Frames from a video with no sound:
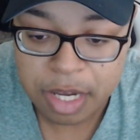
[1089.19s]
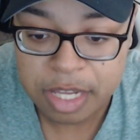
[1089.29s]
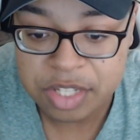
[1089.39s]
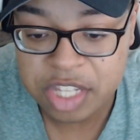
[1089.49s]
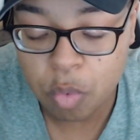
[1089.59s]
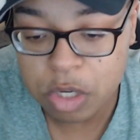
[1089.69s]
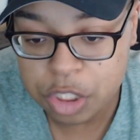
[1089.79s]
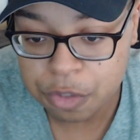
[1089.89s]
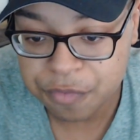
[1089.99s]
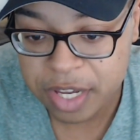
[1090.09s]
And you see
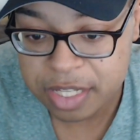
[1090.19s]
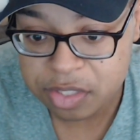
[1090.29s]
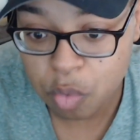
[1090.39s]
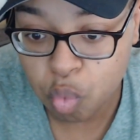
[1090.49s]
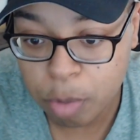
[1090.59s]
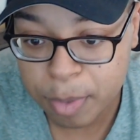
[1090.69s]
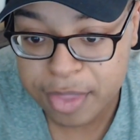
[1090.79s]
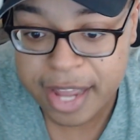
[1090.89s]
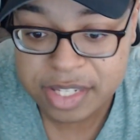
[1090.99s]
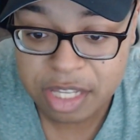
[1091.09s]
What's-Her-Face, the woman
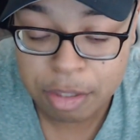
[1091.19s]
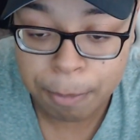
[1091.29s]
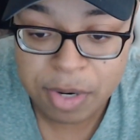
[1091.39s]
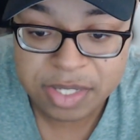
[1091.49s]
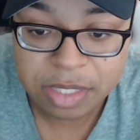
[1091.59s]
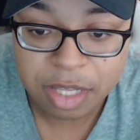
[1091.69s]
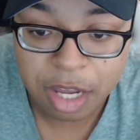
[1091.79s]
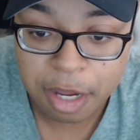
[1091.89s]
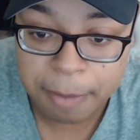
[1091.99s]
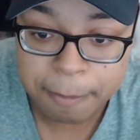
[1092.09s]
that's in the present
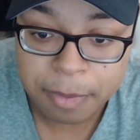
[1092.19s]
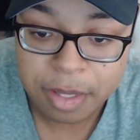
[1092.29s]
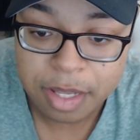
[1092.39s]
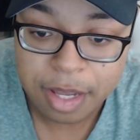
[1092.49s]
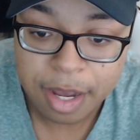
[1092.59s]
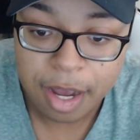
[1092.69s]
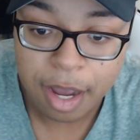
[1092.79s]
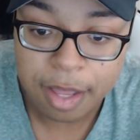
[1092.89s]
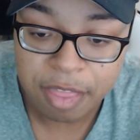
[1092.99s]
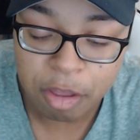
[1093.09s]
time,
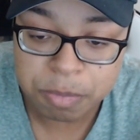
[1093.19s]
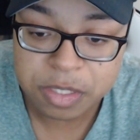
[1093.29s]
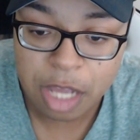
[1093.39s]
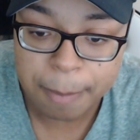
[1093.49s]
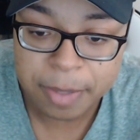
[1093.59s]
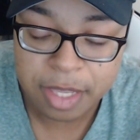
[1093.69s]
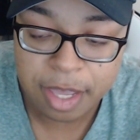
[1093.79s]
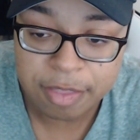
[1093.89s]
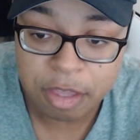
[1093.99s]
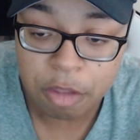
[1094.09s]
that helps Nami
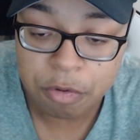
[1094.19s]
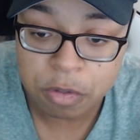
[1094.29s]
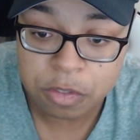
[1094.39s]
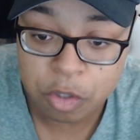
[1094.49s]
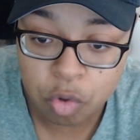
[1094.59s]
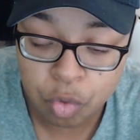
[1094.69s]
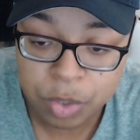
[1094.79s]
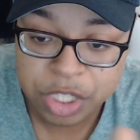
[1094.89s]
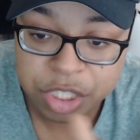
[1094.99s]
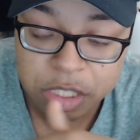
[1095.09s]
and the others,
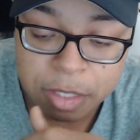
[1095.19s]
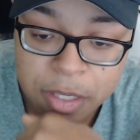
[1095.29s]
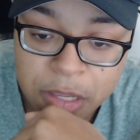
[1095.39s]
Akunoichi.